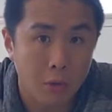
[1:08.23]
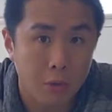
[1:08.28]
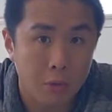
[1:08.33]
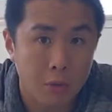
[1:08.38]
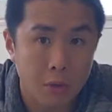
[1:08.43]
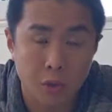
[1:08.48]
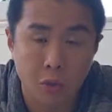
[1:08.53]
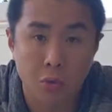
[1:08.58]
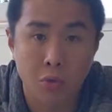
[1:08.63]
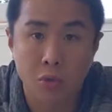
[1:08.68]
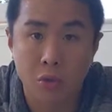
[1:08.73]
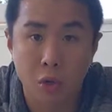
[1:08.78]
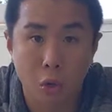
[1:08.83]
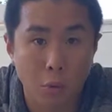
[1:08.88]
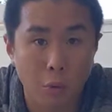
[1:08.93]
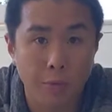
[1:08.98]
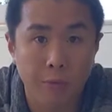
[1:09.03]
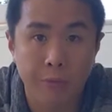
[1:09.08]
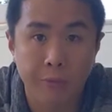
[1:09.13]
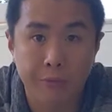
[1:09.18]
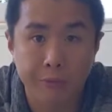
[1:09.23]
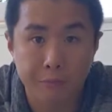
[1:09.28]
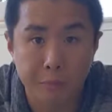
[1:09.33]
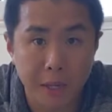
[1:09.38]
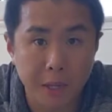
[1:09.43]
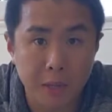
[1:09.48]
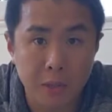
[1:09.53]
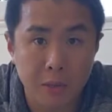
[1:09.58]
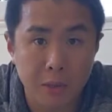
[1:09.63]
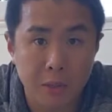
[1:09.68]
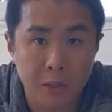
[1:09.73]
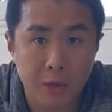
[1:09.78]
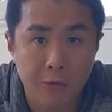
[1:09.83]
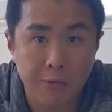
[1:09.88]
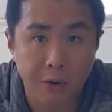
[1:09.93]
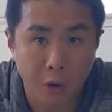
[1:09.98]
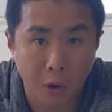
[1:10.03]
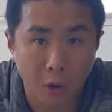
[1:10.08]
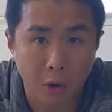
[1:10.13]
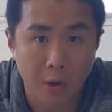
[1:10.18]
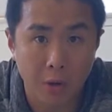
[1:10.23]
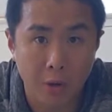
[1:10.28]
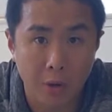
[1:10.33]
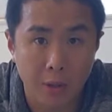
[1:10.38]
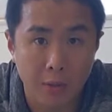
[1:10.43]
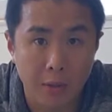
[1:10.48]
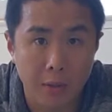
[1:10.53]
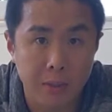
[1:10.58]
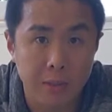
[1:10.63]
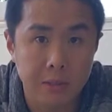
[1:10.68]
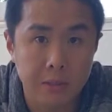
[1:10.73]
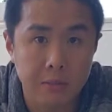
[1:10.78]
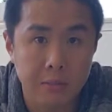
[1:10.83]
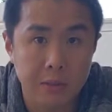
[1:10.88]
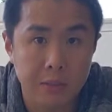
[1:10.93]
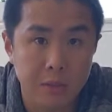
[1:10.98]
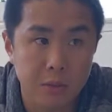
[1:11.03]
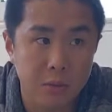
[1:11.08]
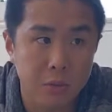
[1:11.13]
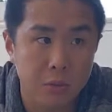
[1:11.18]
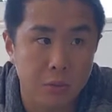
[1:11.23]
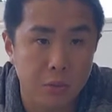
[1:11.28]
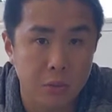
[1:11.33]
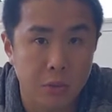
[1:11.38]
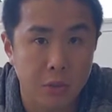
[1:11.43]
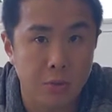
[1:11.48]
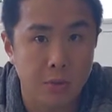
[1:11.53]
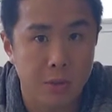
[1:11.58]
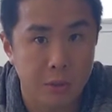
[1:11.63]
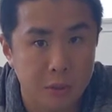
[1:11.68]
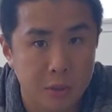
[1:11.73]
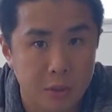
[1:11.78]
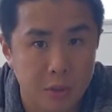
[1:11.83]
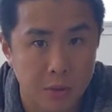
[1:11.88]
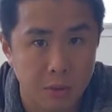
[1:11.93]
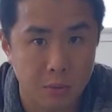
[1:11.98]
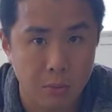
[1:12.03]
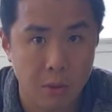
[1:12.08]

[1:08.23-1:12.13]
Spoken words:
So don't make yourself hurt unless that's what you're into.